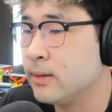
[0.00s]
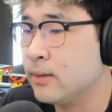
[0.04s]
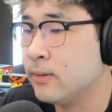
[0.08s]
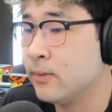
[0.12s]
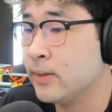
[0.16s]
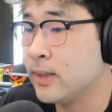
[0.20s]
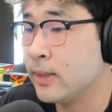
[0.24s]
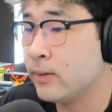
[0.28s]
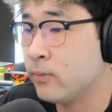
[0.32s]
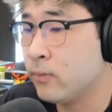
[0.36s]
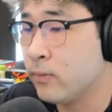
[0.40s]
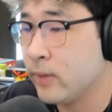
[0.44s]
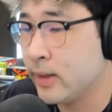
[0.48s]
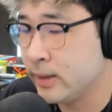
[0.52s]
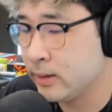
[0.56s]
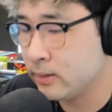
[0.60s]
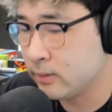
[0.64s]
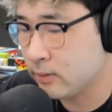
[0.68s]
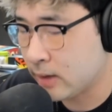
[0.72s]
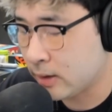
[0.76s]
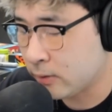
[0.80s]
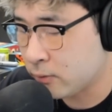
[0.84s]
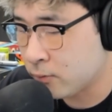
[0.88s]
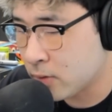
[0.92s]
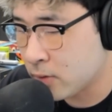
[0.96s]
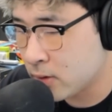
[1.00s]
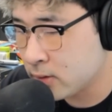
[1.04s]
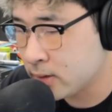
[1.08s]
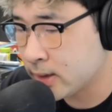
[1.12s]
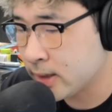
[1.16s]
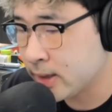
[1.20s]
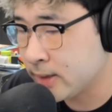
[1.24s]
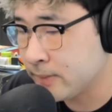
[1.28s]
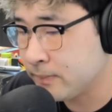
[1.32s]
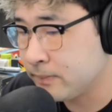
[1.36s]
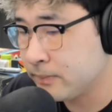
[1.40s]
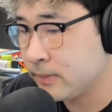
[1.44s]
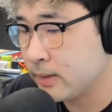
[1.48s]
when I woke
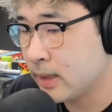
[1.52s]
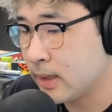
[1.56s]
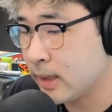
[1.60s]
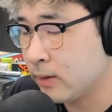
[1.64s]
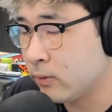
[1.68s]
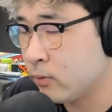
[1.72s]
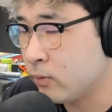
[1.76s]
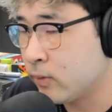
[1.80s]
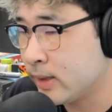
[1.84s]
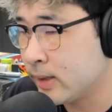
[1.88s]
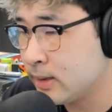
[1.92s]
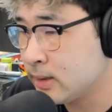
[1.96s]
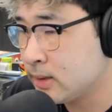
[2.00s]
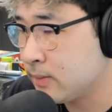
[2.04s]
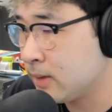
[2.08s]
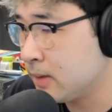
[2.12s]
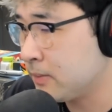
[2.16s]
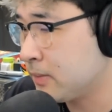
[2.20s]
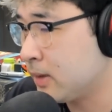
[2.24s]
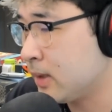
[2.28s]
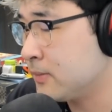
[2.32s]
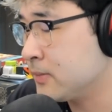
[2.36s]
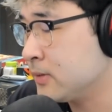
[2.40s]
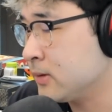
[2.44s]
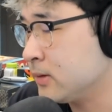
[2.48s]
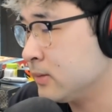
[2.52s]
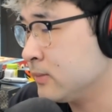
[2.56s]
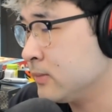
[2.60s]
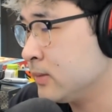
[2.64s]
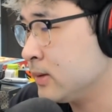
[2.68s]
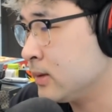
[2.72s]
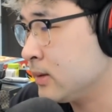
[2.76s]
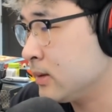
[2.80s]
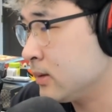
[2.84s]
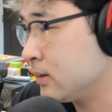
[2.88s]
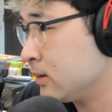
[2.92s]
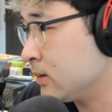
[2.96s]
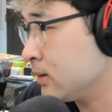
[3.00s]
up, I went into my mom's room
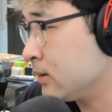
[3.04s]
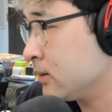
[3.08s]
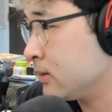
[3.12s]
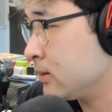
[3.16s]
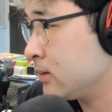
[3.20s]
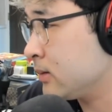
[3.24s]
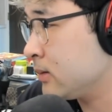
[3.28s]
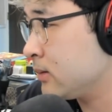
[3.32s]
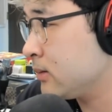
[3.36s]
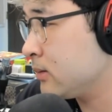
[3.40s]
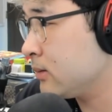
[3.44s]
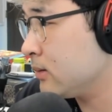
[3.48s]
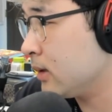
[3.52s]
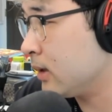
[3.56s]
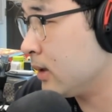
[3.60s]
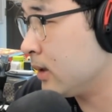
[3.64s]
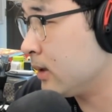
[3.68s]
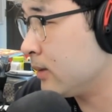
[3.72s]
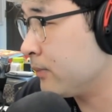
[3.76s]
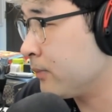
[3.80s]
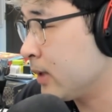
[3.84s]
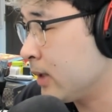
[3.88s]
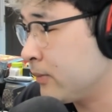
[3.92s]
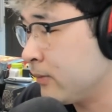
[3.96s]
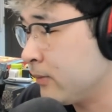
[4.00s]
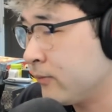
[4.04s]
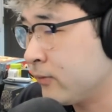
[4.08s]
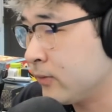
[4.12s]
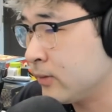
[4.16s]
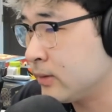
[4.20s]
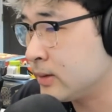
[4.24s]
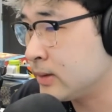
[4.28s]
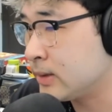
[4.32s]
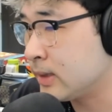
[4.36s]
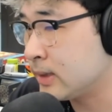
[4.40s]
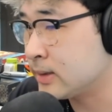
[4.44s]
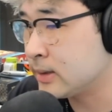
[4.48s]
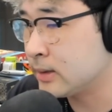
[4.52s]
to prep him for
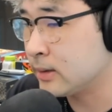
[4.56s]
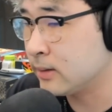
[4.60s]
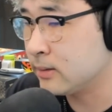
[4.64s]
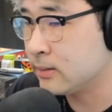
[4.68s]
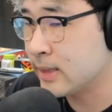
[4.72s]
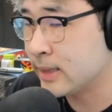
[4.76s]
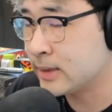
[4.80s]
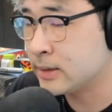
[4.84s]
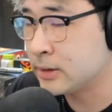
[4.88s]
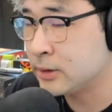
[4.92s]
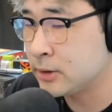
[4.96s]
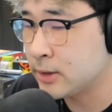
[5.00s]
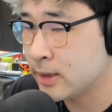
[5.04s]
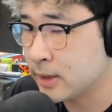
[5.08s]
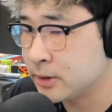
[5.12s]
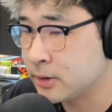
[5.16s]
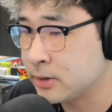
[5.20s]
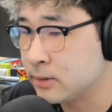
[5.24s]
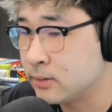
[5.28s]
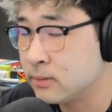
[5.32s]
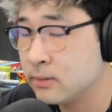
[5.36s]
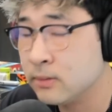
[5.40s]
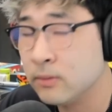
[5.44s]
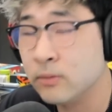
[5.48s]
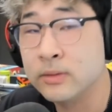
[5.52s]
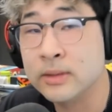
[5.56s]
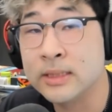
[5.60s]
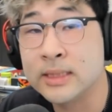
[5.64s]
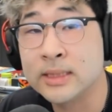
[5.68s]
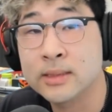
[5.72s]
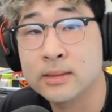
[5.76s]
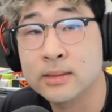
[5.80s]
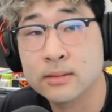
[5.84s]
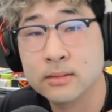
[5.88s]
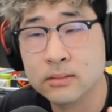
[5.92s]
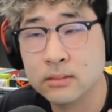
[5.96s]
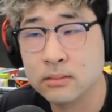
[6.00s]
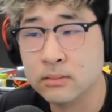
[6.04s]
his next injection.
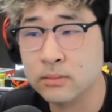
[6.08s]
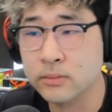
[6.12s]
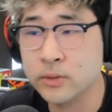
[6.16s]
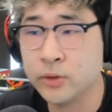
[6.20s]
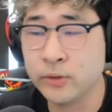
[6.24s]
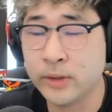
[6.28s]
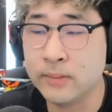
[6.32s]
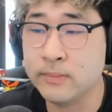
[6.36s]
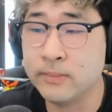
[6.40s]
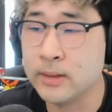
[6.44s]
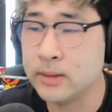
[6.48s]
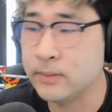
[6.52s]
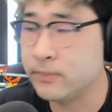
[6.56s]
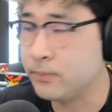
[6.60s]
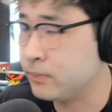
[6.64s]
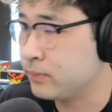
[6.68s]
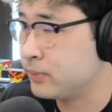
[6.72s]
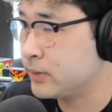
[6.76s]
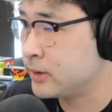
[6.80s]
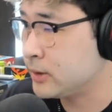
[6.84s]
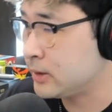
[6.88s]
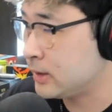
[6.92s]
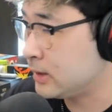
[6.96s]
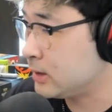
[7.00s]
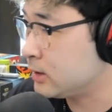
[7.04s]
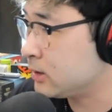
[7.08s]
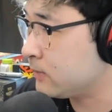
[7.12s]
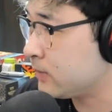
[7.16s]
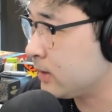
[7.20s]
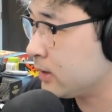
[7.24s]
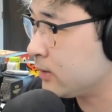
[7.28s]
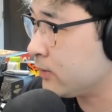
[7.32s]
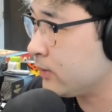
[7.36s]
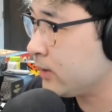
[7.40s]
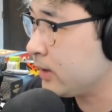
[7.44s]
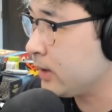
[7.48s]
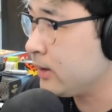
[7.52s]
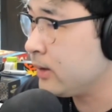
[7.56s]
This treatment procedure, by
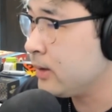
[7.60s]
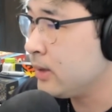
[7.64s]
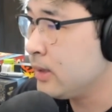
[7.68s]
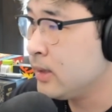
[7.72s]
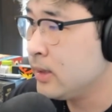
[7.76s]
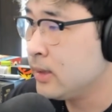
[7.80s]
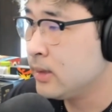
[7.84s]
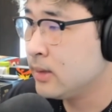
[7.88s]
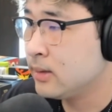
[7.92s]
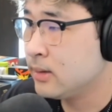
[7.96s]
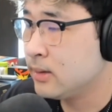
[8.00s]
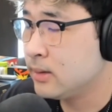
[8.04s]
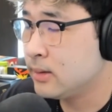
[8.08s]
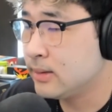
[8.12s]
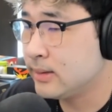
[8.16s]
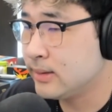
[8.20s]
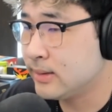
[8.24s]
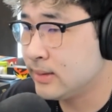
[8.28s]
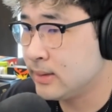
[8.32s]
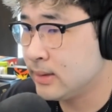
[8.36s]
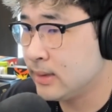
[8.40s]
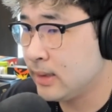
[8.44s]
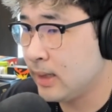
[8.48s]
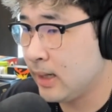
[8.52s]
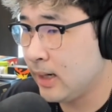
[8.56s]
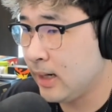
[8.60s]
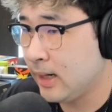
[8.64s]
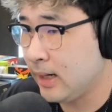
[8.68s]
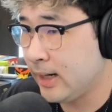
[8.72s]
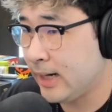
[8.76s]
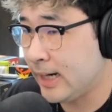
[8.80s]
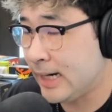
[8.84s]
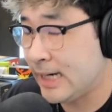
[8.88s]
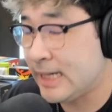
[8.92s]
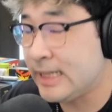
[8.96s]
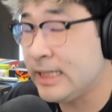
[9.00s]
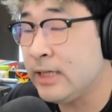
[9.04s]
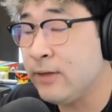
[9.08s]
the way,
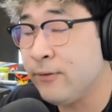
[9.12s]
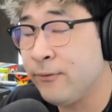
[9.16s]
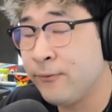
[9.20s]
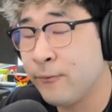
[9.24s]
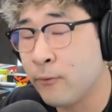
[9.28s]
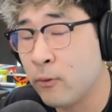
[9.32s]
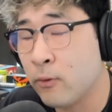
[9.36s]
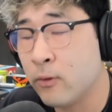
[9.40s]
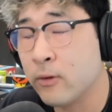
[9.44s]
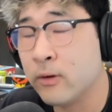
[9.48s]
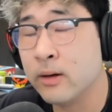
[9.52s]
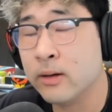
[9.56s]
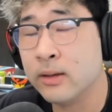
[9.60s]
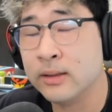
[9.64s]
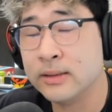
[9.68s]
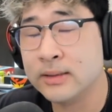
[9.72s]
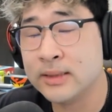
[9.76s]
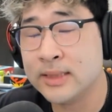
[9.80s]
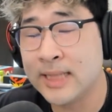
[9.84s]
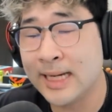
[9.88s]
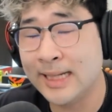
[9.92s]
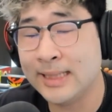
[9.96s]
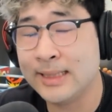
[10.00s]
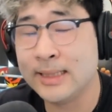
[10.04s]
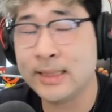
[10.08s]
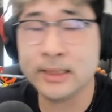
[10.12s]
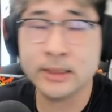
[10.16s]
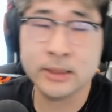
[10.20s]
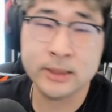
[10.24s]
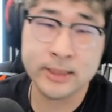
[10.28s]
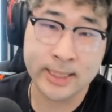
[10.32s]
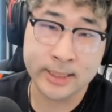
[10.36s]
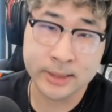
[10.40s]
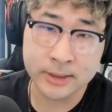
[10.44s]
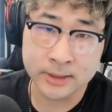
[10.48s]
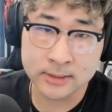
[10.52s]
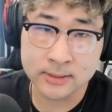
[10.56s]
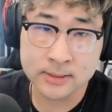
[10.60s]
84 daily
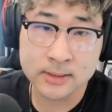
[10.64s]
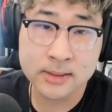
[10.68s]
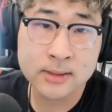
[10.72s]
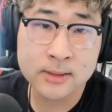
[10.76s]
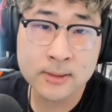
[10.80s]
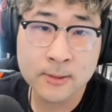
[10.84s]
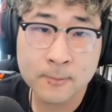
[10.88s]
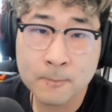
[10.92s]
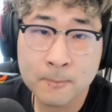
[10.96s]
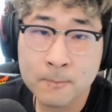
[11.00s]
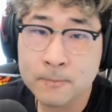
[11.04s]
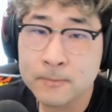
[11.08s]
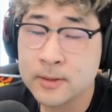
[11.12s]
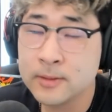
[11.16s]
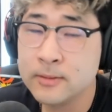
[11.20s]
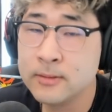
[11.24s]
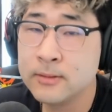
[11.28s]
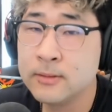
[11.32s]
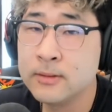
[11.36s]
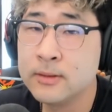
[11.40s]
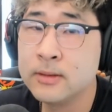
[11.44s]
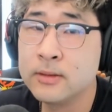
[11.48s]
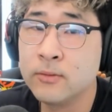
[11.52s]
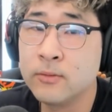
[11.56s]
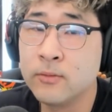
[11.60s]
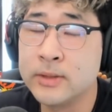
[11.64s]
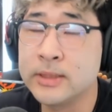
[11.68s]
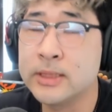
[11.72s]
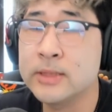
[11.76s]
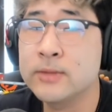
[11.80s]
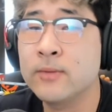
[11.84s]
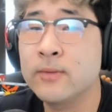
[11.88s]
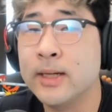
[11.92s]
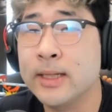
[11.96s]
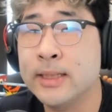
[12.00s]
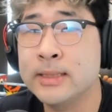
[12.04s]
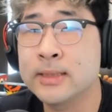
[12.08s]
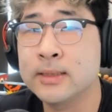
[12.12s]
injections, which is
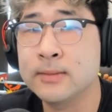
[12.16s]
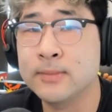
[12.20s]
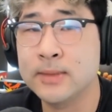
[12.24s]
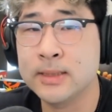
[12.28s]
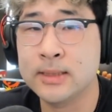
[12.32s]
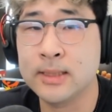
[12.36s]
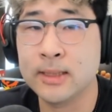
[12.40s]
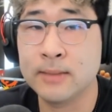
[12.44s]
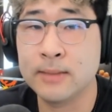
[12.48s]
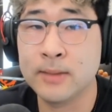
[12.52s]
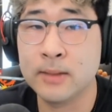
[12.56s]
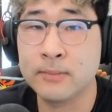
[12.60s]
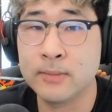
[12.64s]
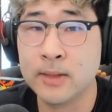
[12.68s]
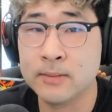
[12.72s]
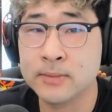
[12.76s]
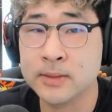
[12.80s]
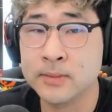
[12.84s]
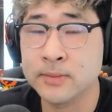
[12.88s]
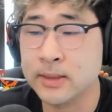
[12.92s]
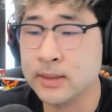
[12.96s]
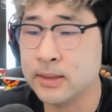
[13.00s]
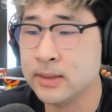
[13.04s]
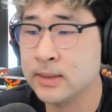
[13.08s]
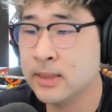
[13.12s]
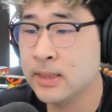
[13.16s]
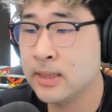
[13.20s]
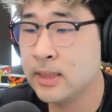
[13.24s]
why he's going to be staying at my mom's place.